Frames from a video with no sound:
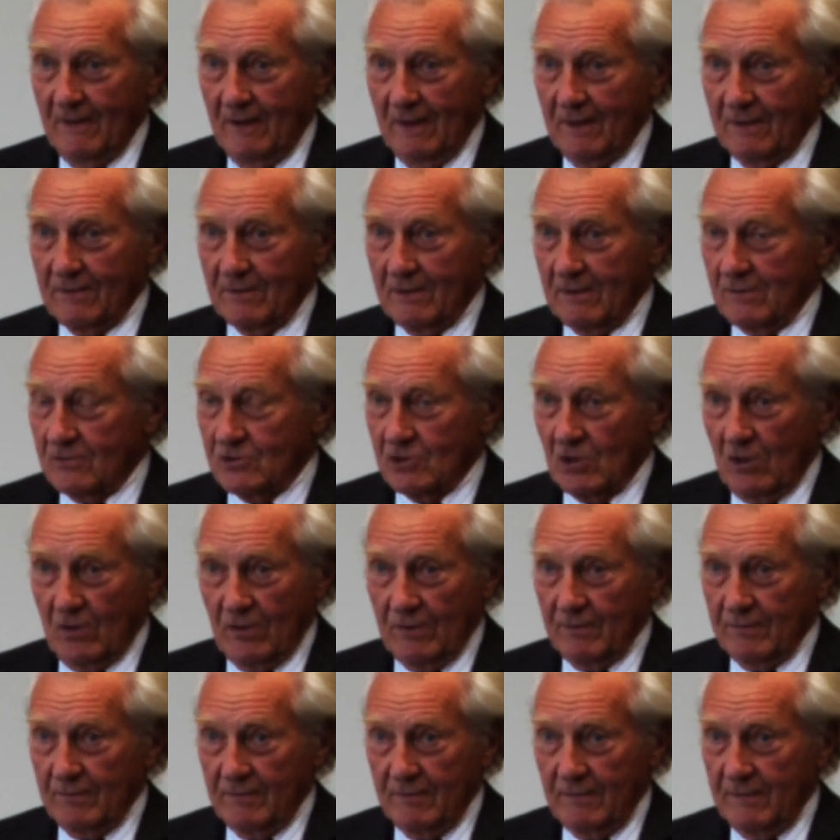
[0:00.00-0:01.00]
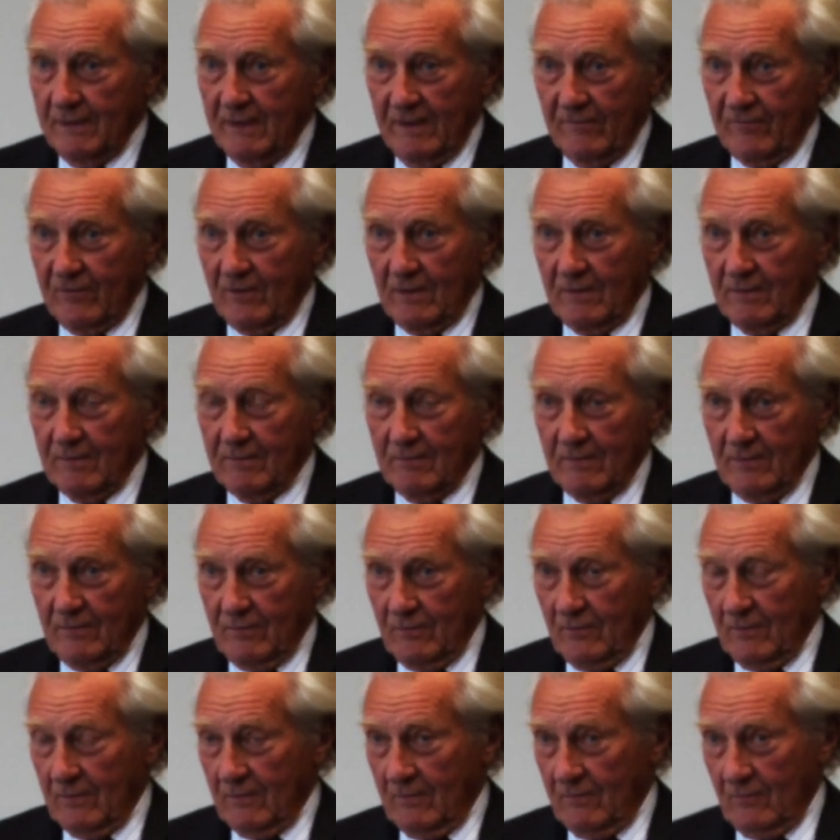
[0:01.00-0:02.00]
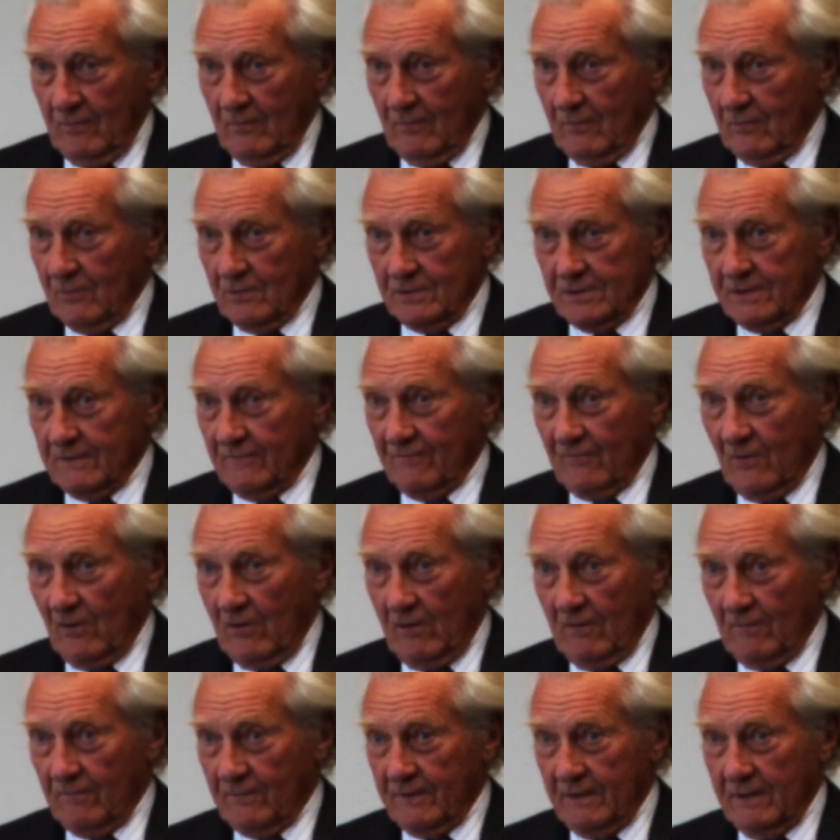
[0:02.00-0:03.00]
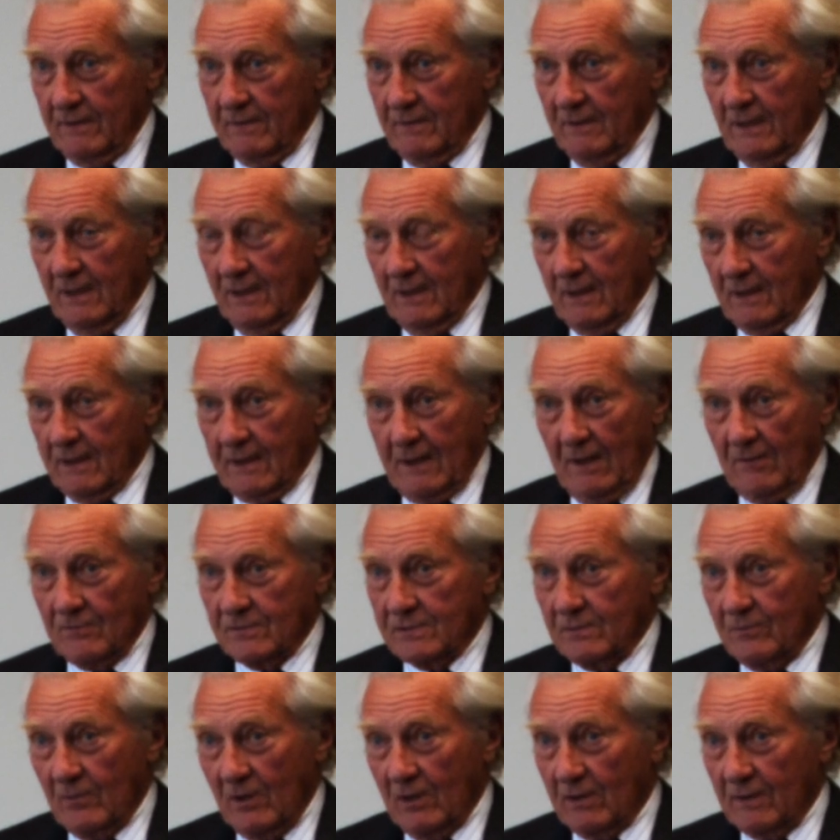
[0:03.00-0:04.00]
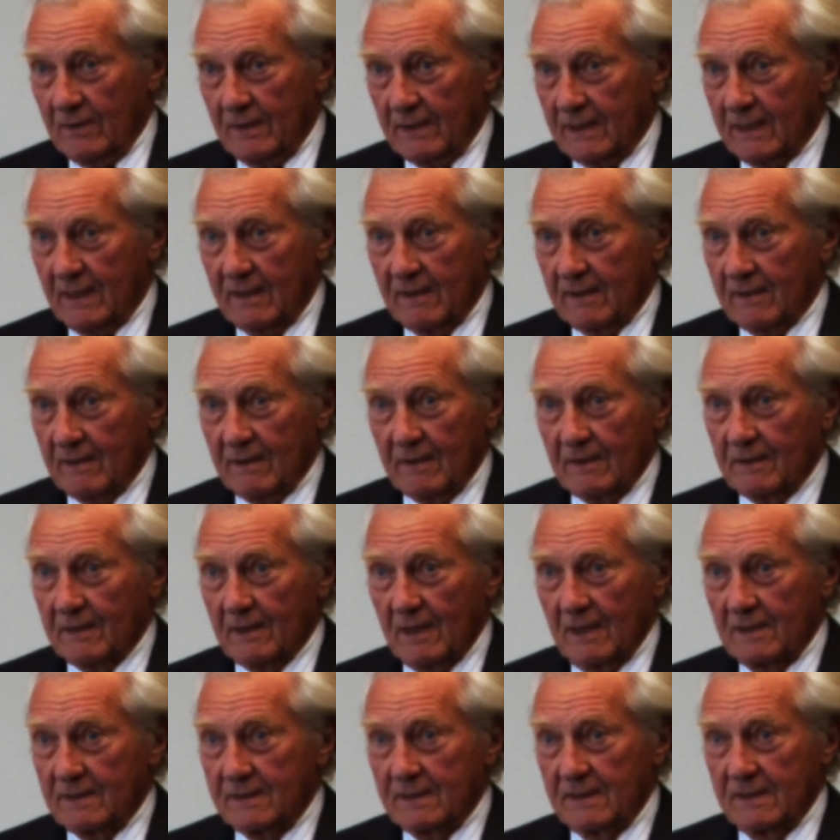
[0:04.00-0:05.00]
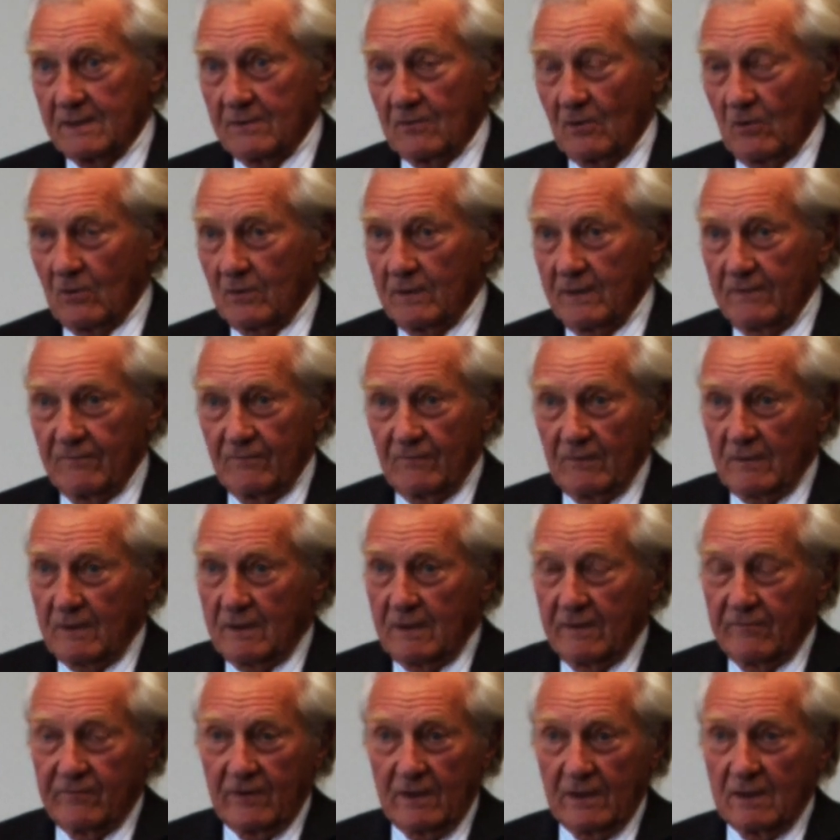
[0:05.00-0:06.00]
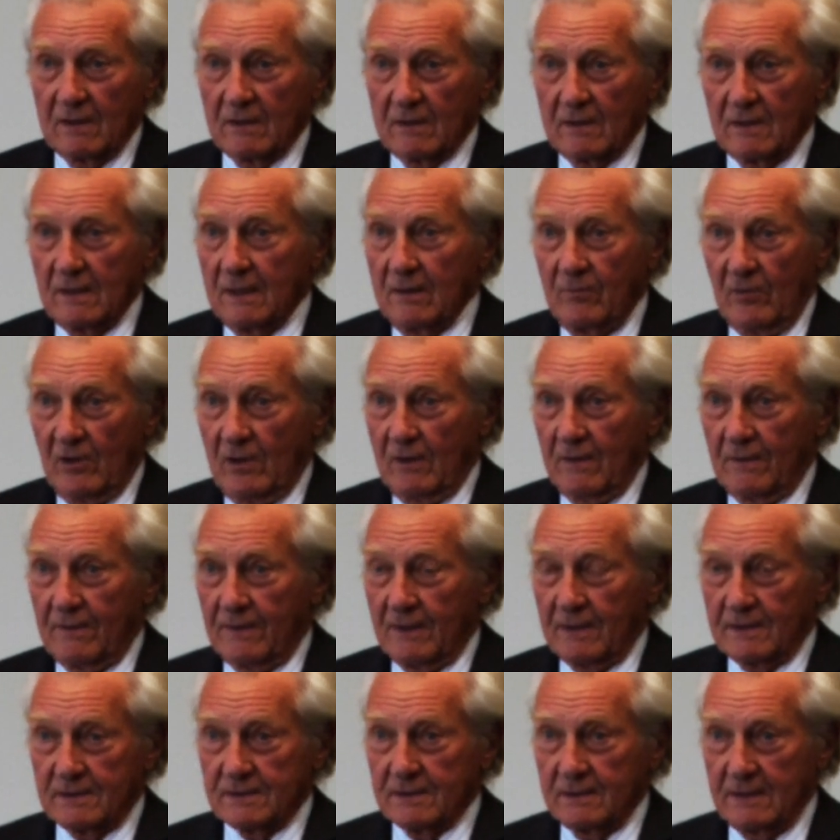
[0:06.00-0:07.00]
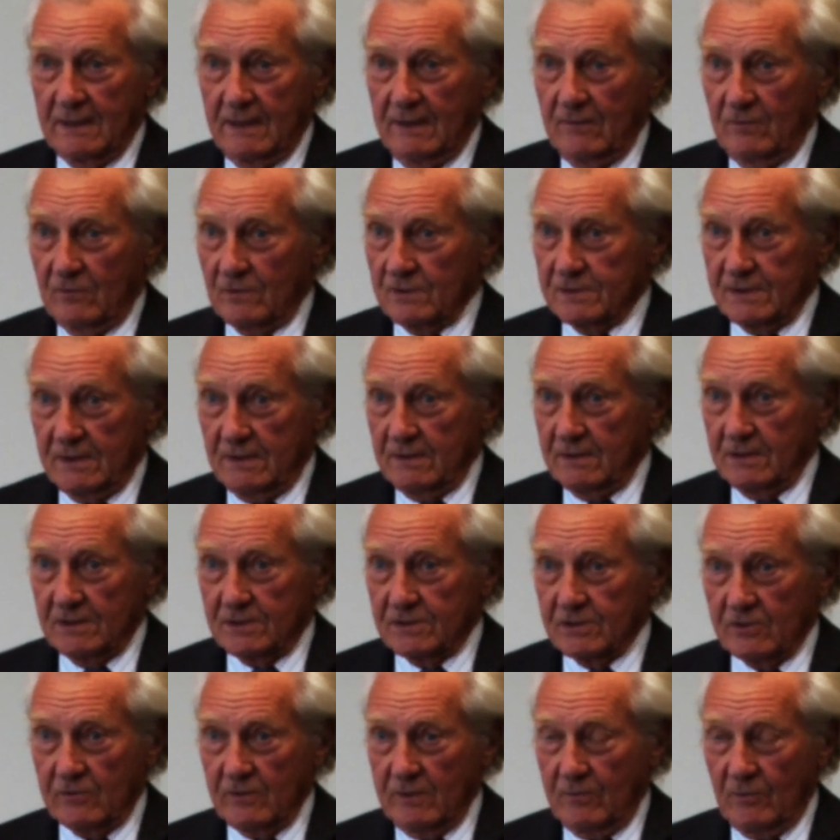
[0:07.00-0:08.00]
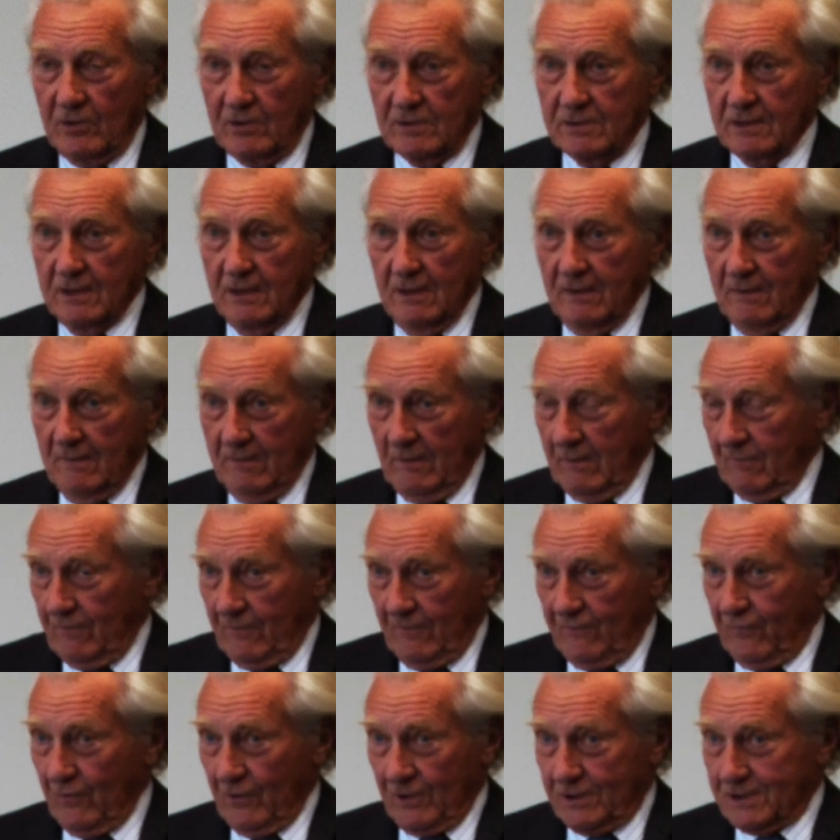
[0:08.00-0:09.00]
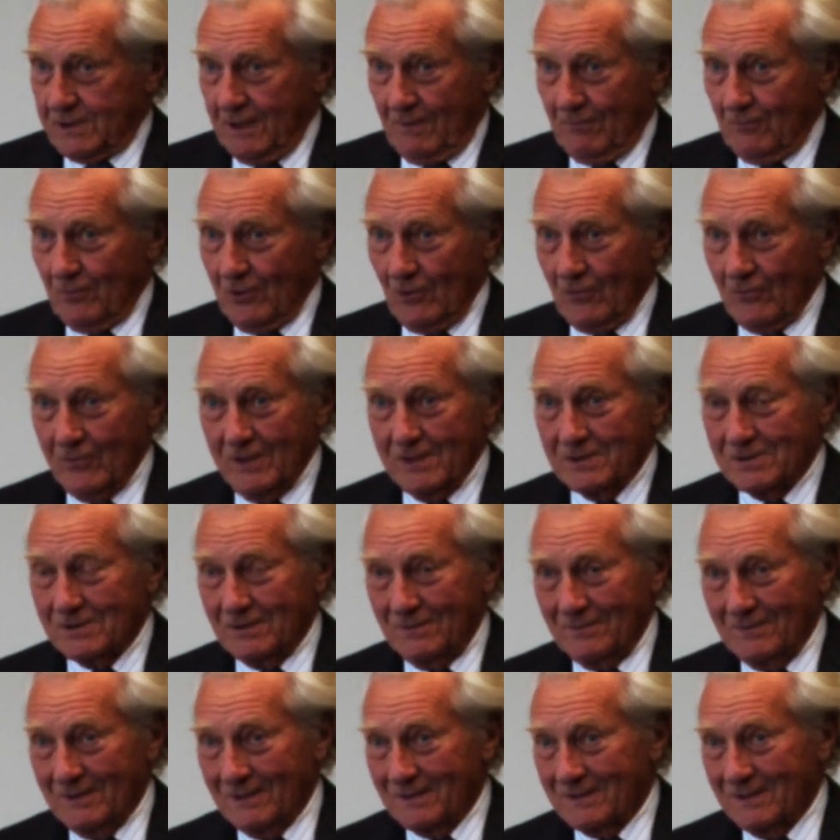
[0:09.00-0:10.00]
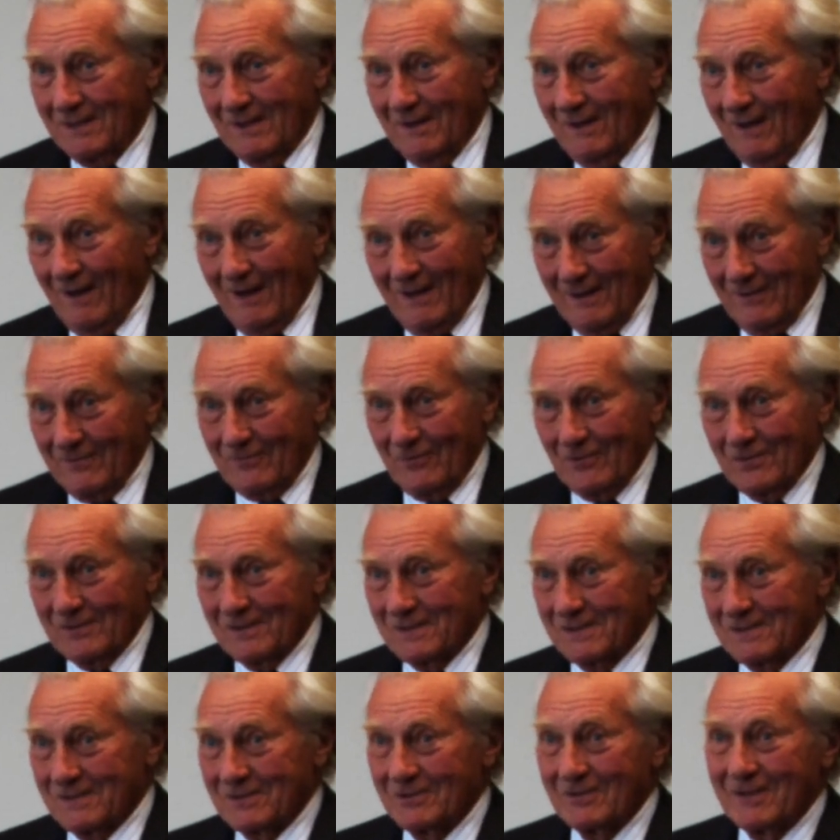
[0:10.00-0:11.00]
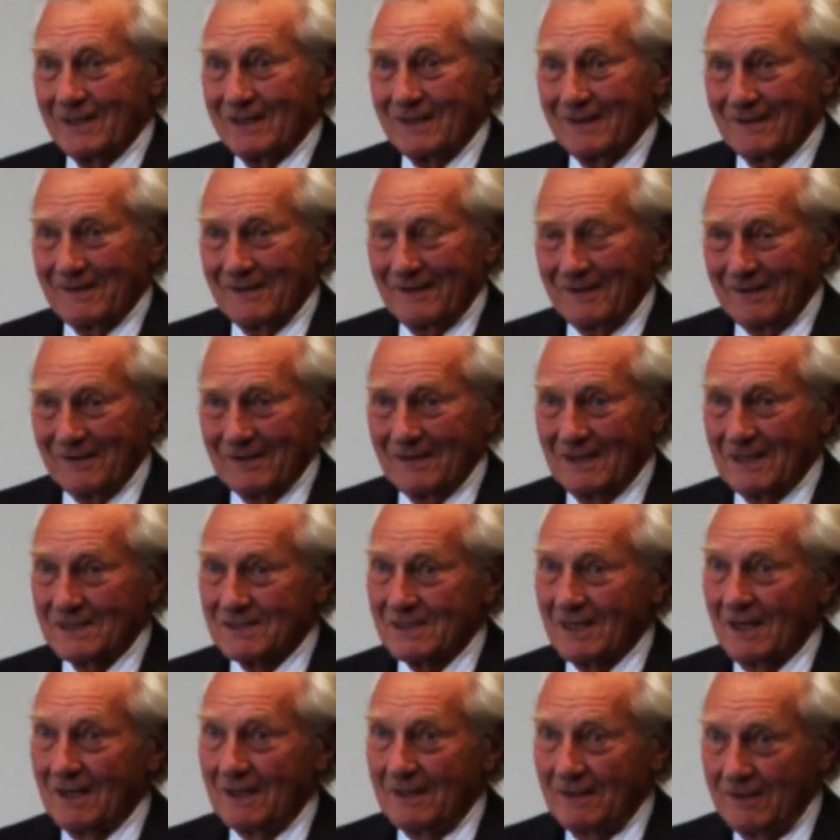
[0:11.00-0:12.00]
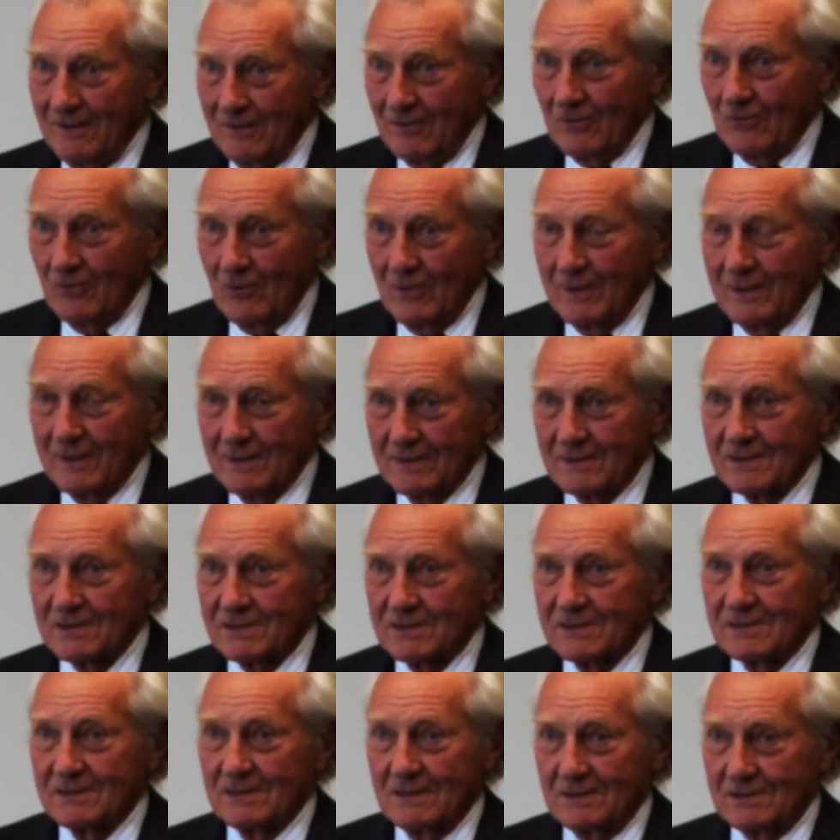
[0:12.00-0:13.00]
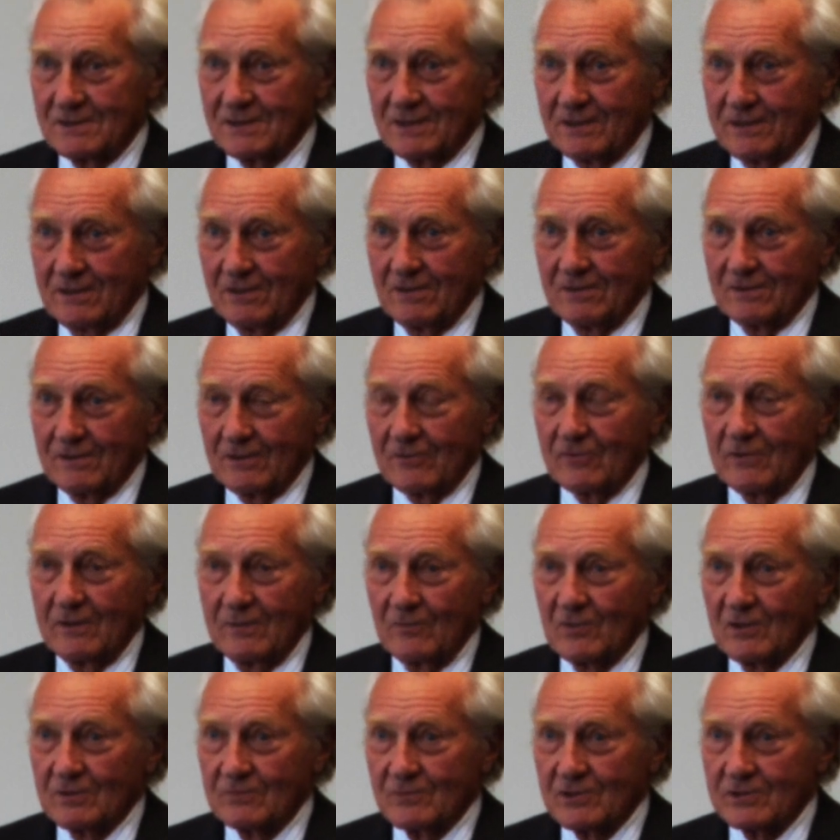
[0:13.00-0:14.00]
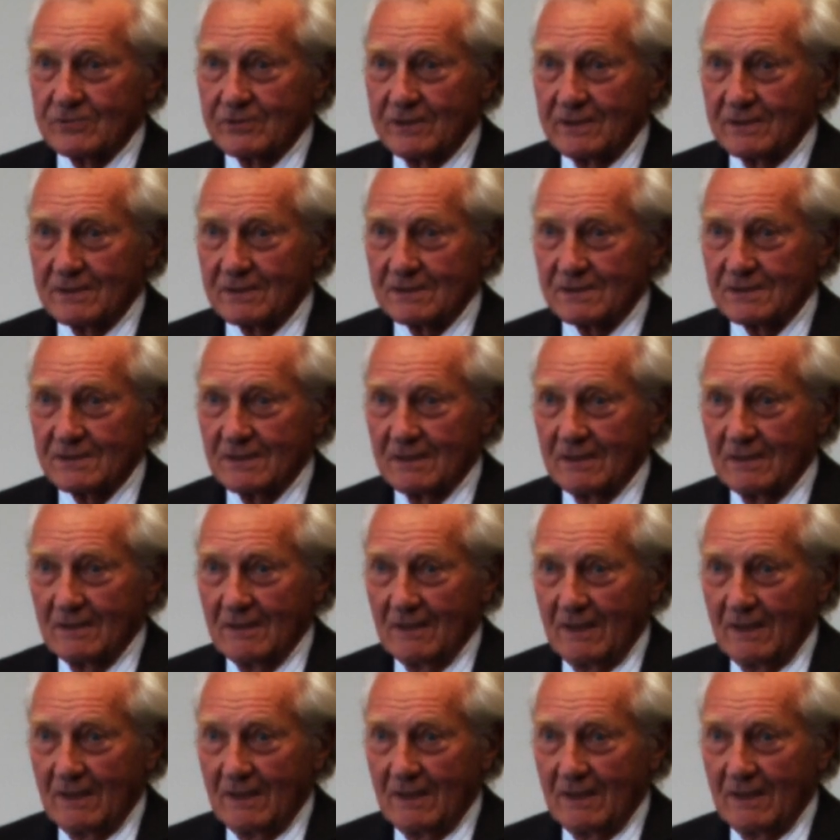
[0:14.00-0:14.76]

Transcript: And John never was involved in countermanding anything that I did, or even giving a glimmer that he was in disagreement. The first simple reason that I wouldn't do anything unless I knew we had a secured agreement between us.